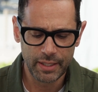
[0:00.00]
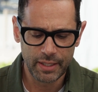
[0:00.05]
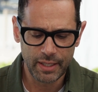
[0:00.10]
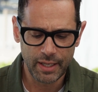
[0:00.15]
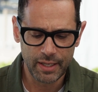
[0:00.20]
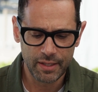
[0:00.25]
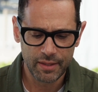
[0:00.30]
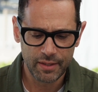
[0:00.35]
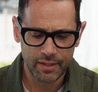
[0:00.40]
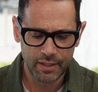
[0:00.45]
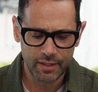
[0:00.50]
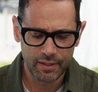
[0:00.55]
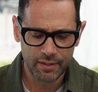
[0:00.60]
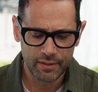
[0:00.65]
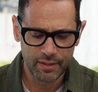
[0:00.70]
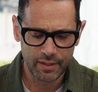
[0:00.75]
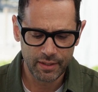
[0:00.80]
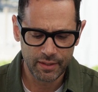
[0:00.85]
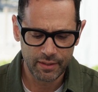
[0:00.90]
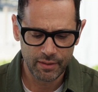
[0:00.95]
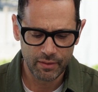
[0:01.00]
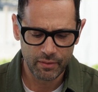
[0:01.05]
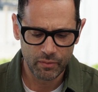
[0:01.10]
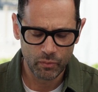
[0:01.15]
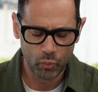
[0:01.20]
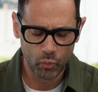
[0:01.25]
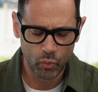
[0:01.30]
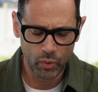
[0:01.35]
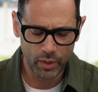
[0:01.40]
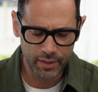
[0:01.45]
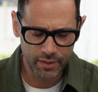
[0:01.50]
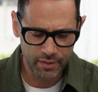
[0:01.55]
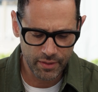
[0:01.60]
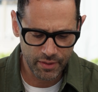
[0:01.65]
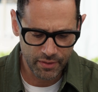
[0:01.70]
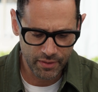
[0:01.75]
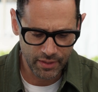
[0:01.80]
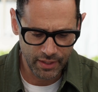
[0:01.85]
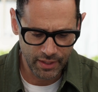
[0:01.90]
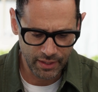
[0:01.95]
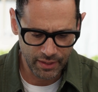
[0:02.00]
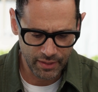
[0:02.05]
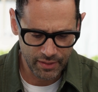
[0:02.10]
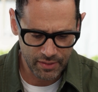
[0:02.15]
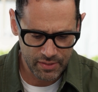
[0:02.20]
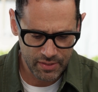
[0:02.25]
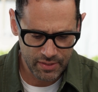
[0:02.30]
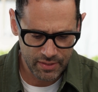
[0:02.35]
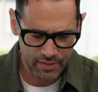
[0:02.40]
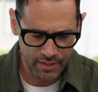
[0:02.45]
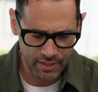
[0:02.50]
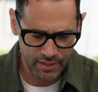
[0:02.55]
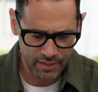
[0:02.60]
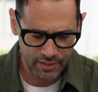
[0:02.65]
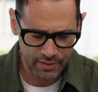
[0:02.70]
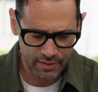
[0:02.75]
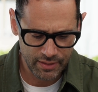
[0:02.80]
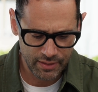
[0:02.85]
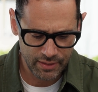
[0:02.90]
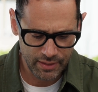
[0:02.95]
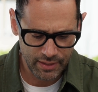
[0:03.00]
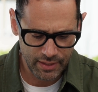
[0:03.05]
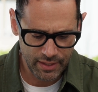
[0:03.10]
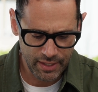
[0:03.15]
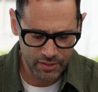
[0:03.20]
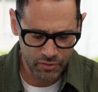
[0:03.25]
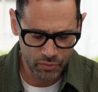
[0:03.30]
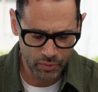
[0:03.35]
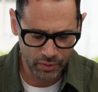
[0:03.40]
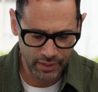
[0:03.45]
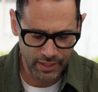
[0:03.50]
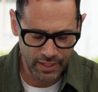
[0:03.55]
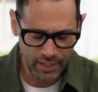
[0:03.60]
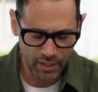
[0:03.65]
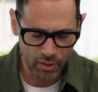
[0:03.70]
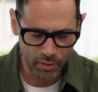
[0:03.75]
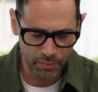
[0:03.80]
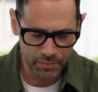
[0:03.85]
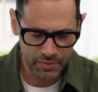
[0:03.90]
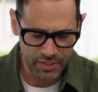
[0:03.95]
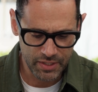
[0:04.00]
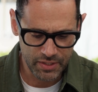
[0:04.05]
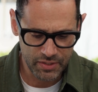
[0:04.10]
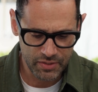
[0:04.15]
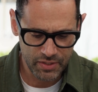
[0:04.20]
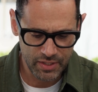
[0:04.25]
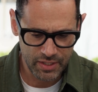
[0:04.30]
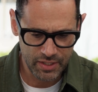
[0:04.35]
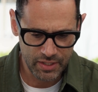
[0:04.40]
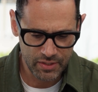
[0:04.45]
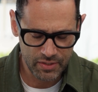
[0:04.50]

I think that one of the things that has really helped is